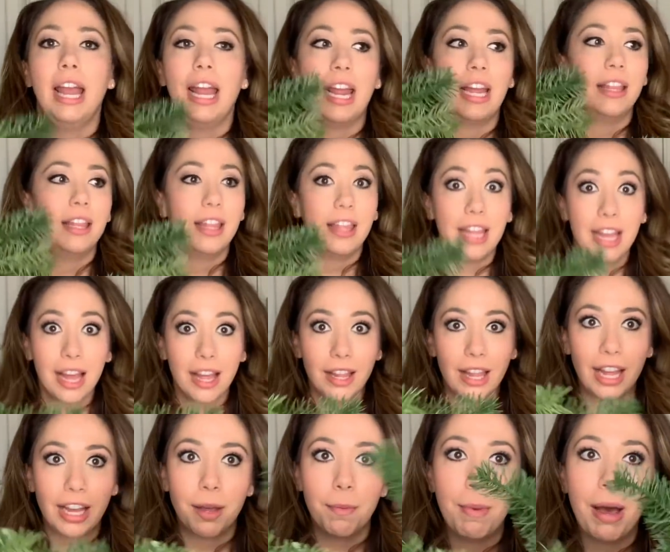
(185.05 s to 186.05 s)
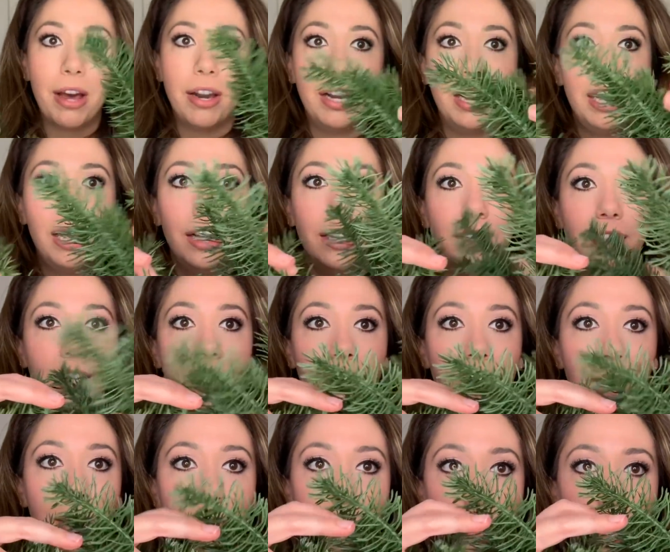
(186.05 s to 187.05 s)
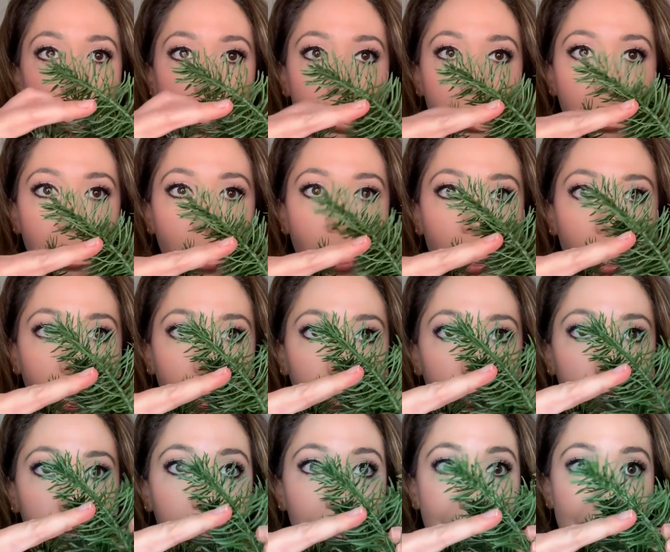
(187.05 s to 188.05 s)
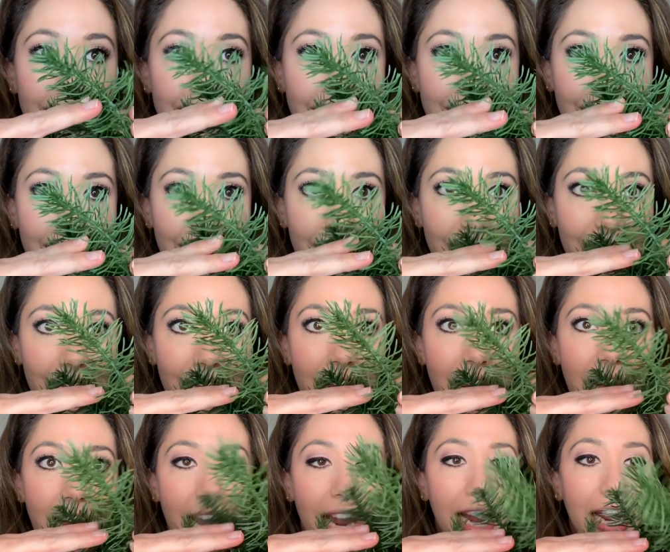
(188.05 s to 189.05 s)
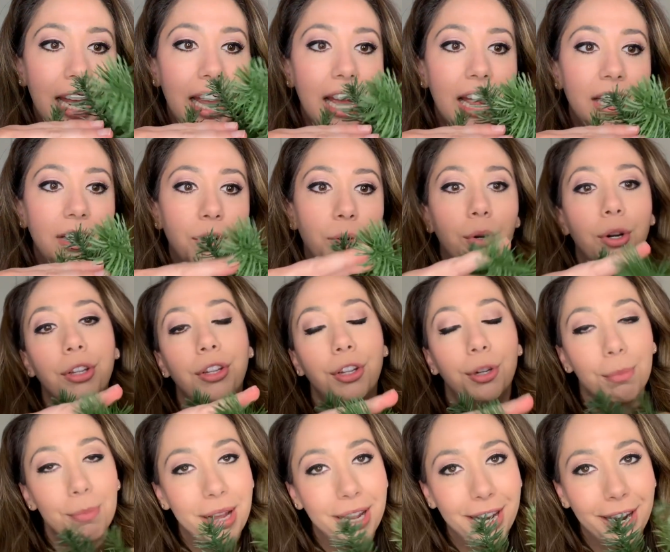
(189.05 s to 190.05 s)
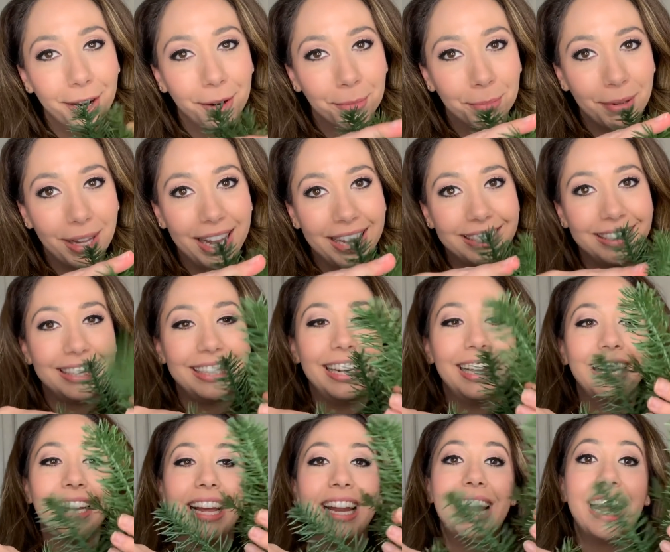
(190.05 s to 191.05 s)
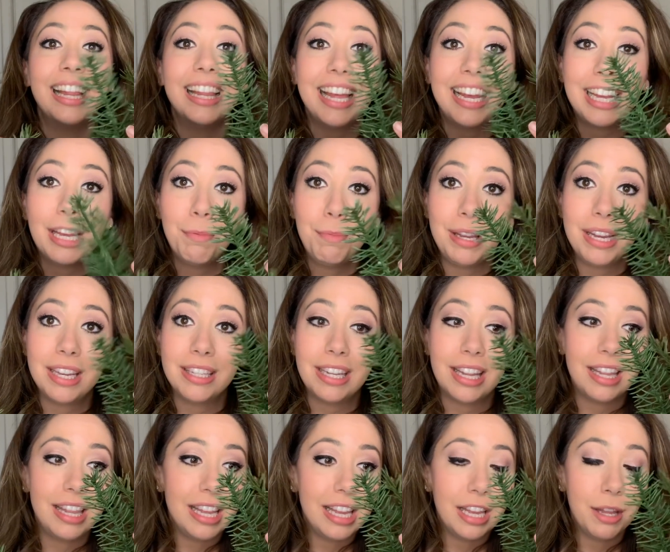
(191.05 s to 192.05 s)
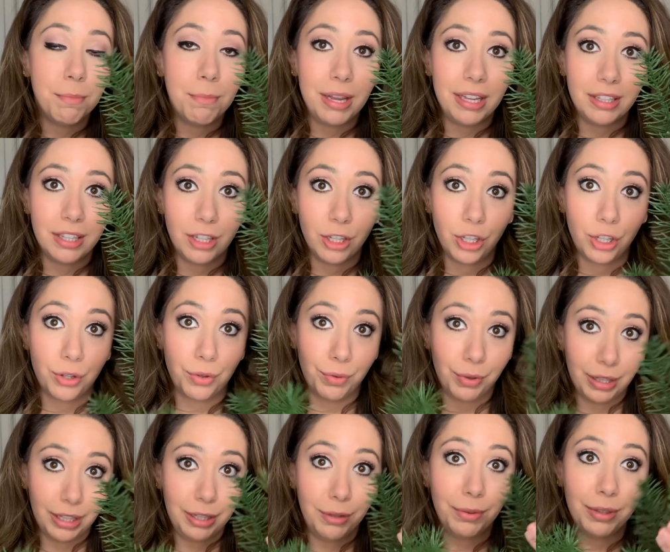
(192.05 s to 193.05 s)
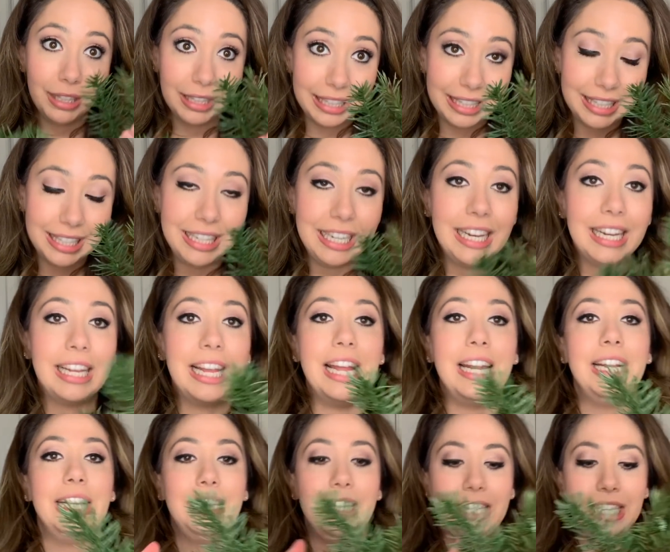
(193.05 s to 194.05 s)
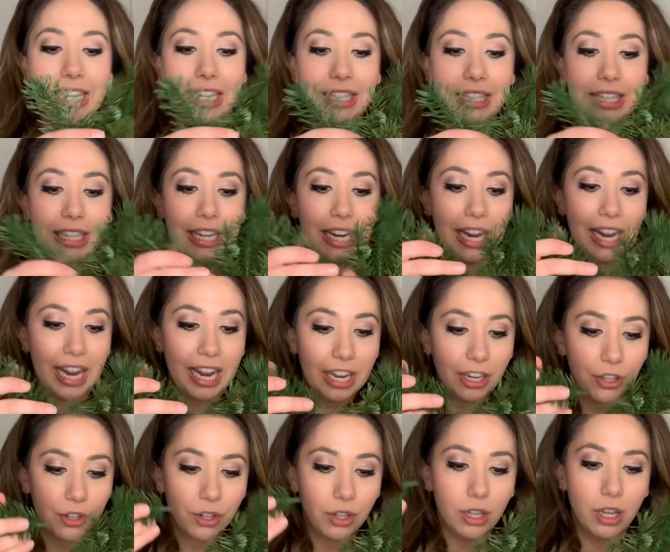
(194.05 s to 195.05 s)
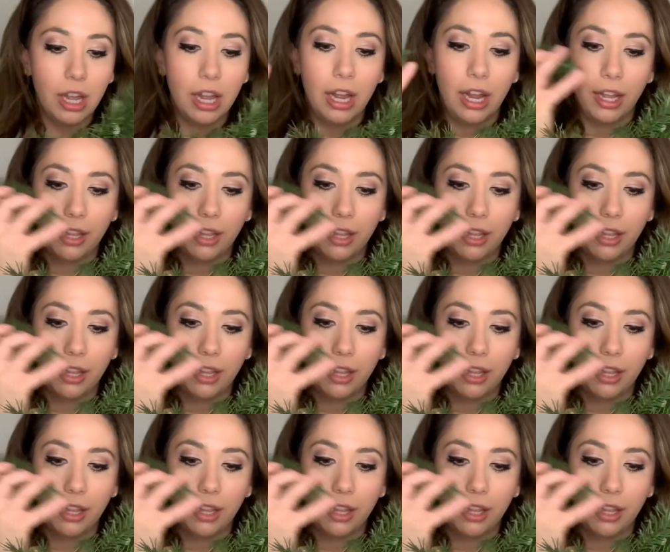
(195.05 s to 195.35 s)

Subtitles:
And the thing I like about it is the tips on it are plasticky, or they're made out of plastic, and I like it because I think it makes it look really realistic and it's easy to handle.